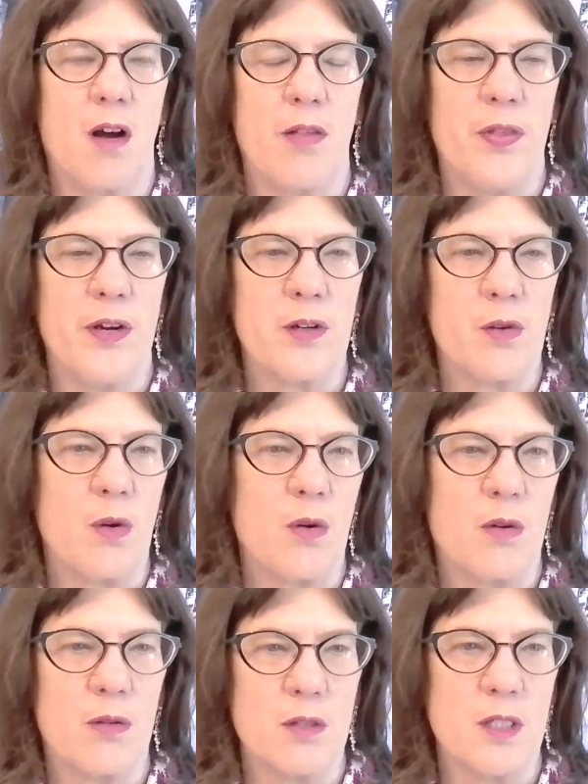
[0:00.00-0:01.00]
on their
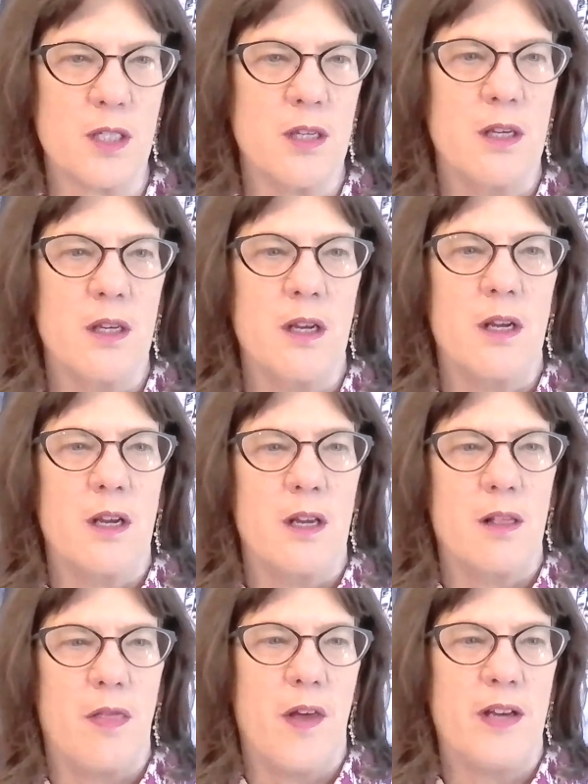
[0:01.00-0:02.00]
goals,
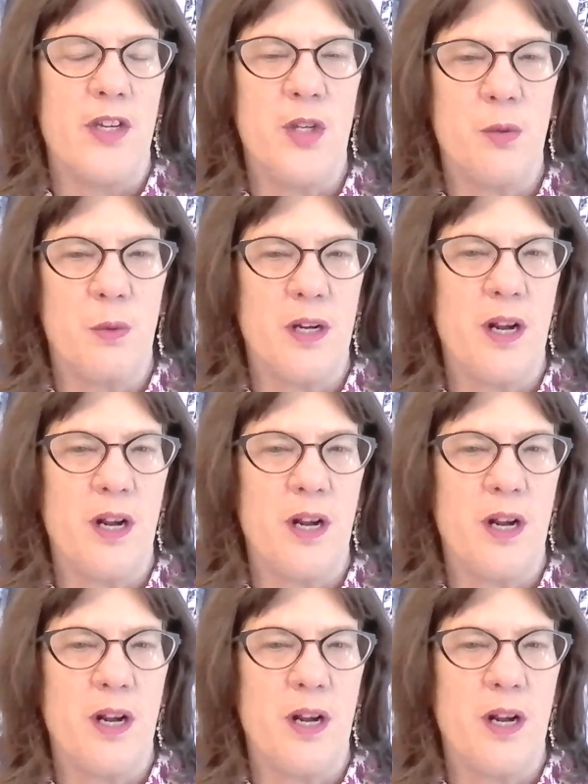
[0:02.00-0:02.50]
then